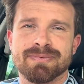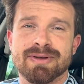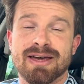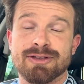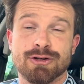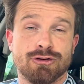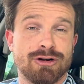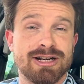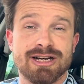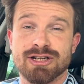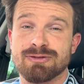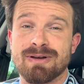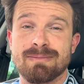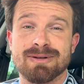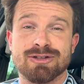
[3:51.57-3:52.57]
And the Grealish
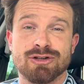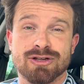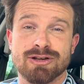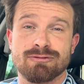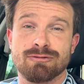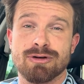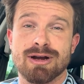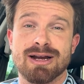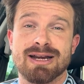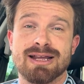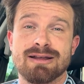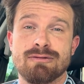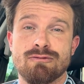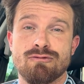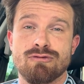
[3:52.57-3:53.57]
family took it
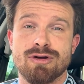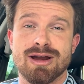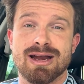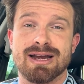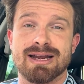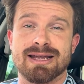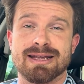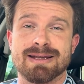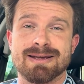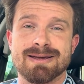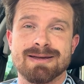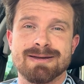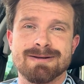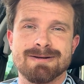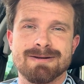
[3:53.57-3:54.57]
really, really
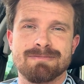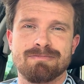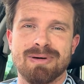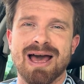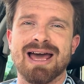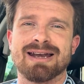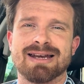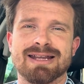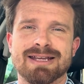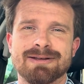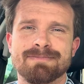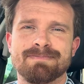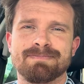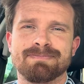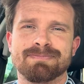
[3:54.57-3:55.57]
badly.
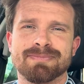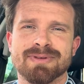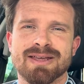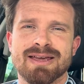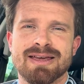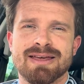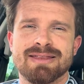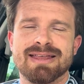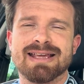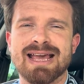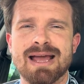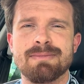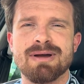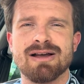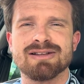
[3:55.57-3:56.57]
They
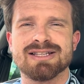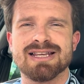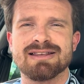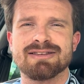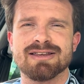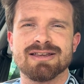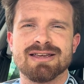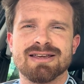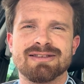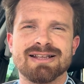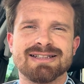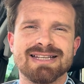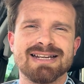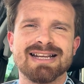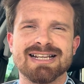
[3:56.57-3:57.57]
came out and said that they
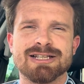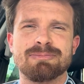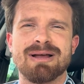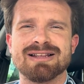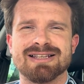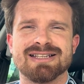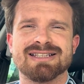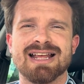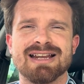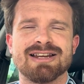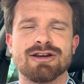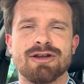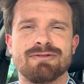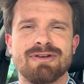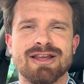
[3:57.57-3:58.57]
didn't expect a
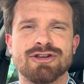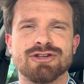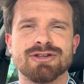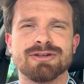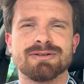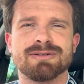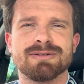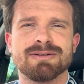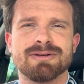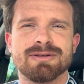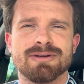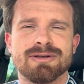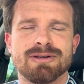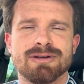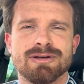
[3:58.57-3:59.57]
standing ovation,
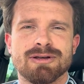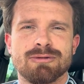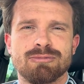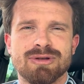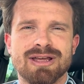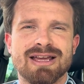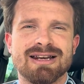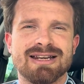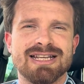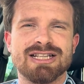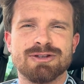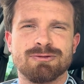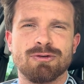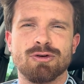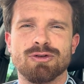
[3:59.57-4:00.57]
but they at
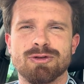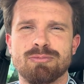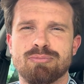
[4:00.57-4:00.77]
least thought the